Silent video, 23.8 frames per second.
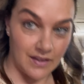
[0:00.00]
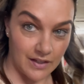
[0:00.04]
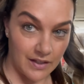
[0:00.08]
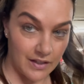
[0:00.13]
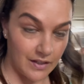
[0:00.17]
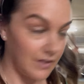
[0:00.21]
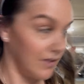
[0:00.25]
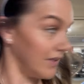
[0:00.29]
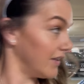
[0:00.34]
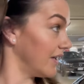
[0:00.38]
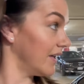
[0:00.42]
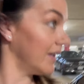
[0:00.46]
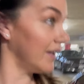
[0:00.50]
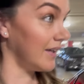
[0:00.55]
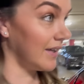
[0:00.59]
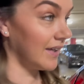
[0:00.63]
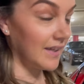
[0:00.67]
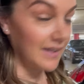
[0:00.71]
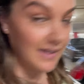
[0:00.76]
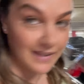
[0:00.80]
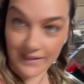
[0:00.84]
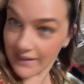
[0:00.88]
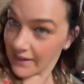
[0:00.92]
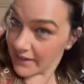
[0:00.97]

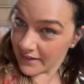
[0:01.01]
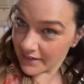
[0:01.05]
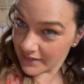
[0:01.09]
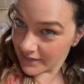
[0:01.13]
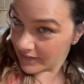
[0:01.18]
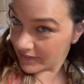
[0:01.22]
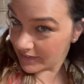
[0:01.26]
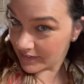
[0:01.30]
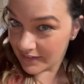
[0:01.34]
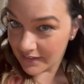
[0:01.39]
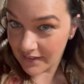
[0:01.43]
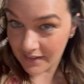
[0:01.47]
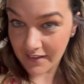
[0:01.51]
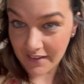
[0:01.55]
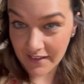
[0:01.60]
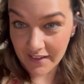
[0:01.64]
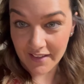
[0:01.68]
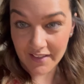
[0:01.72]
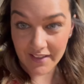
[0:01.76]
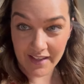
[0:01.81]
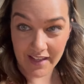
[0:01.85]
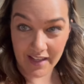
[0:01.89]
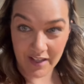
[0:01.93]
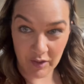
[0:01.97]
Okay,
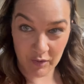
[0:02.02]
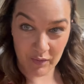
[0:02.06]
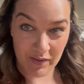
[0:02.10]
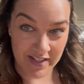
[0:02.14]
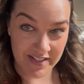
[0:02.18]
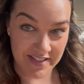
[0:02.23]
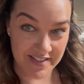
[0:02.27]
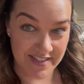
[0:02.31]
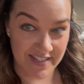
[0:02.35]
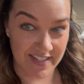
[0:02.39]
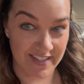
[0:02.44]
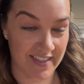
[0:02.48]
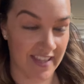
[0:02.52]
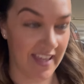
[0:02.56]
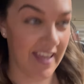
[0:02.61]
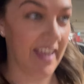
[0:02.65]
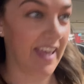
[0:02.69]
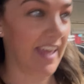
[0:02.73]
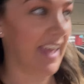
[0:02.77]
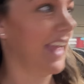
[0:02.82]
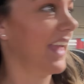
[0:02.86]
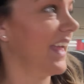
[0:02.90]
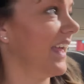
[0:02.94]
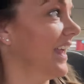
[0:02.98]
can't quite see the
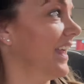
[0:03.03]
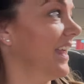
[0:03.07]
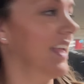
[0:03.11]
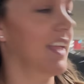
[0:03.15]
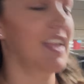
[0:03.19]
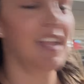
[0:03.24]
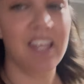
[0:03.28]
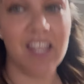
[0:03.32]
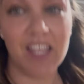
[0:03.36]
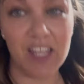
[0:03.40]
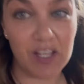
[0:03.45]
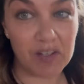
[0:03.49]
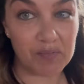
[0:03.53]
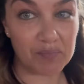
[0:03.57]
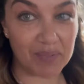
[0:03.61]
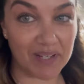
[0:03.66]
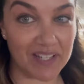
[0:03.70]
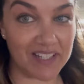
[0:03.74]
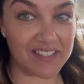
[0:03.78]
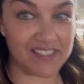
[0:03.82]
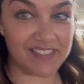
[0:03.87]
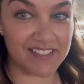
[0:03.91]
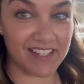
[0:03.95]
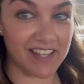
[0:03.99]
hair,
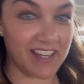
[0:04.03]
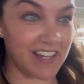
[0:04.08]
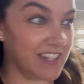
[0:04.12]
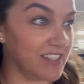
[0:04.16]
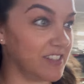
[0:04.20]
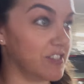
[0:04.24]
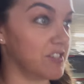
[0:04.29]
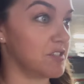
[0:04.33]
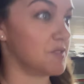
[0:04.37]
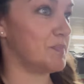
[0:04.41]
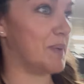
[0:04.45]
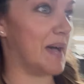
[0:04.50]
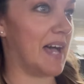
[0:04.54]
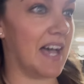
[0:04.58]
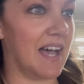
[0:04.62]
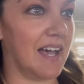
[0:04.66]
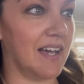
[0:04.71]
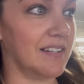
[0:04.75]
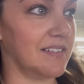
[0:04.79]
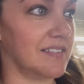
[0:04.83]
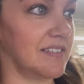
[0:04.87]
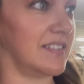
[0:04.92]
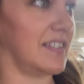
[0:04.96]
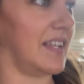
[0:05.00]
but just
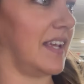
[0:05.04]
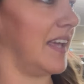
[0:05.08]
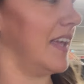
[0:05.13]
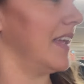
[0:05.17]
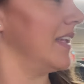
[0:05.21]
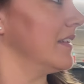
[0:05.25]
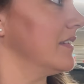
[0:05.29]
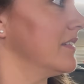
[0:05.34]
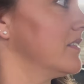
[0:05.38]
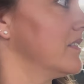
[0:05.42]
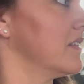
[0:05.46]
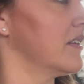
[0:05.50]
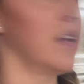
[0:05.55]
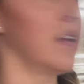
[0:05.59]
parked, and